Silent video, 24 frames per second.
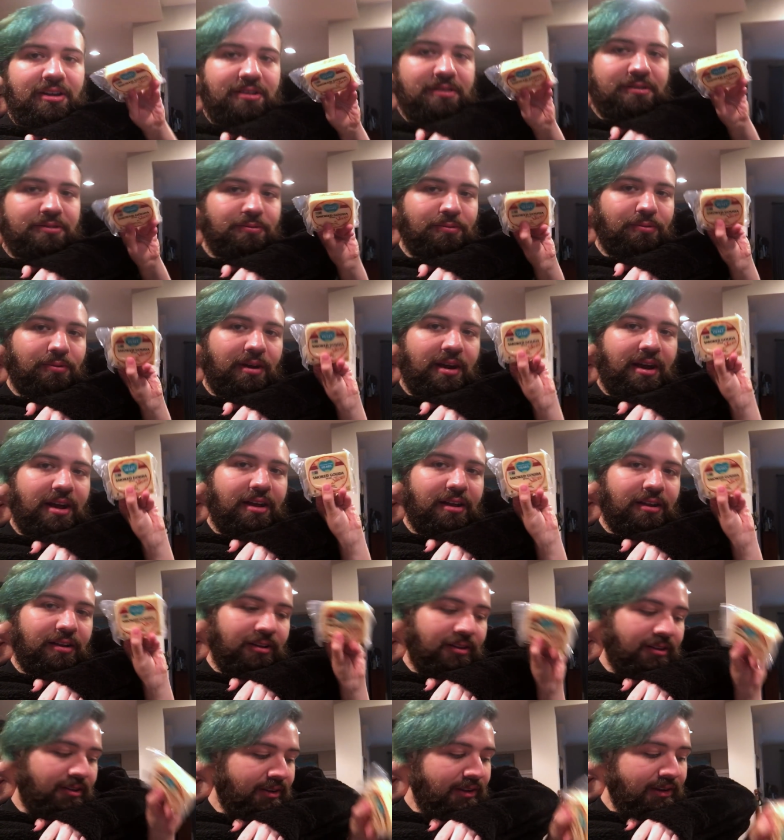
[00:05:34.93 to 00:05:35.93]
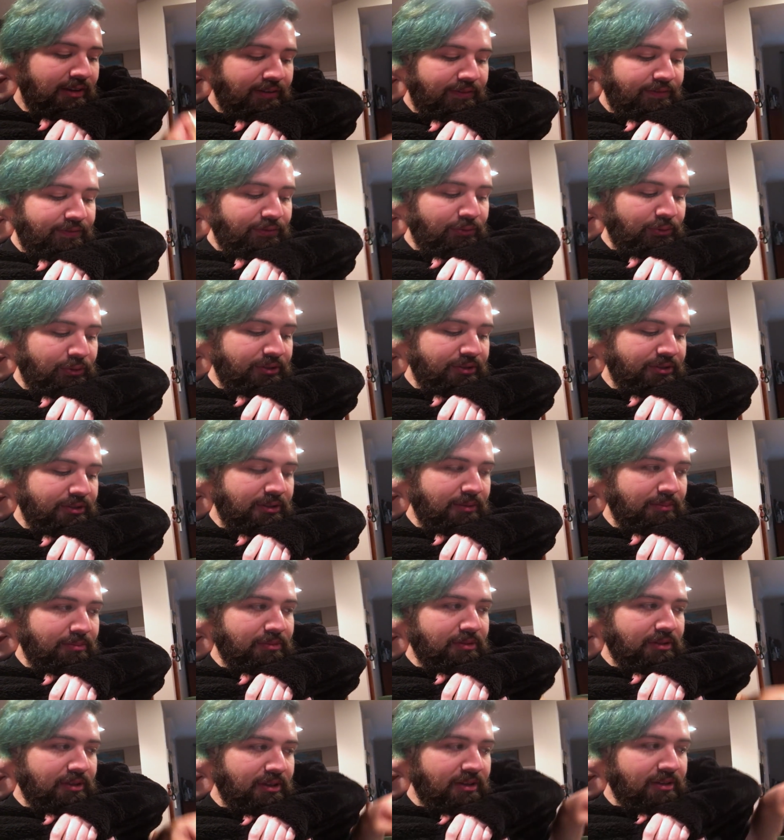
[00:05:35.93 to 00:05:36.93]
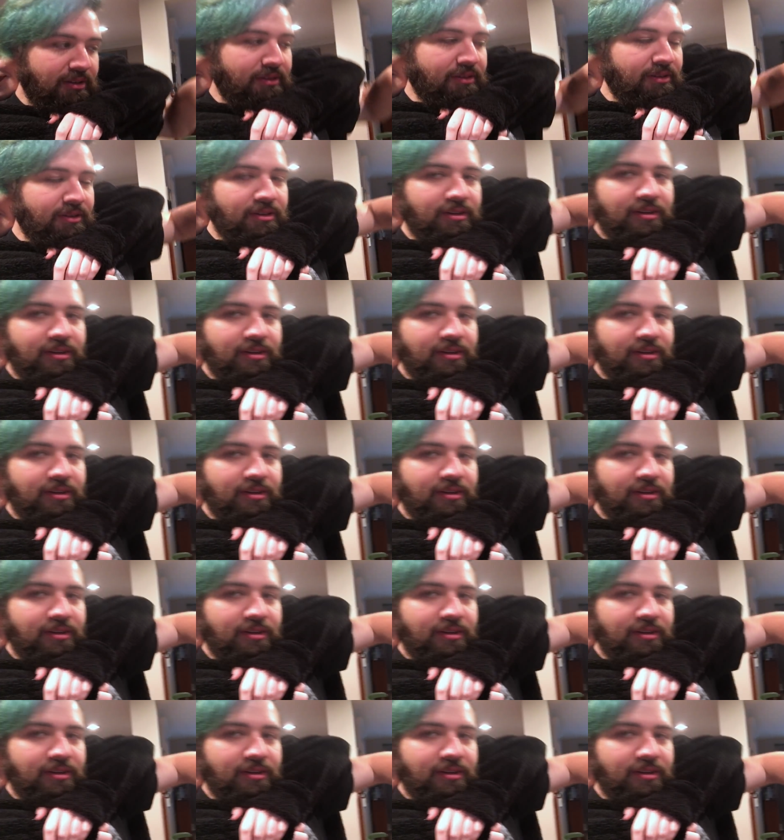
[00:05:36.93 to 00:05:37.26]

as well for something